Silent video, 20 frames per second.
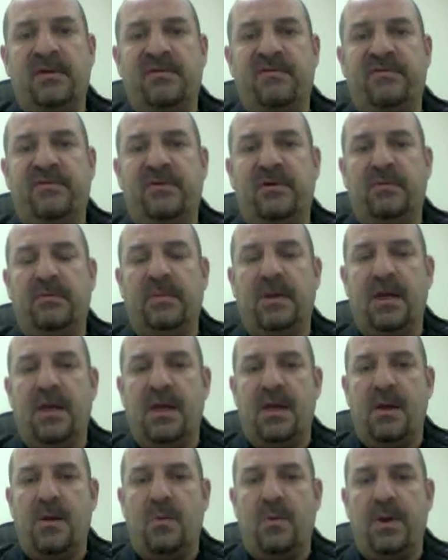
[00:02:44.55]
from,
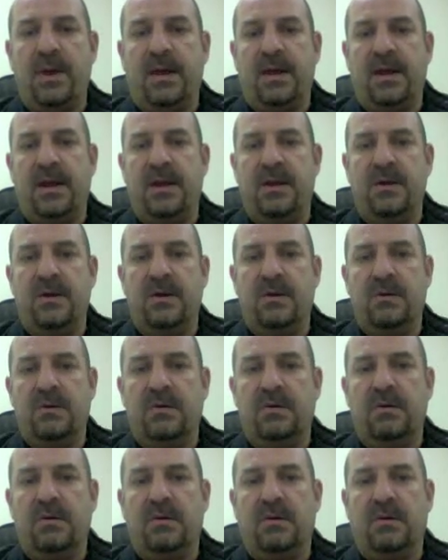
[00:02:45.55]
we can know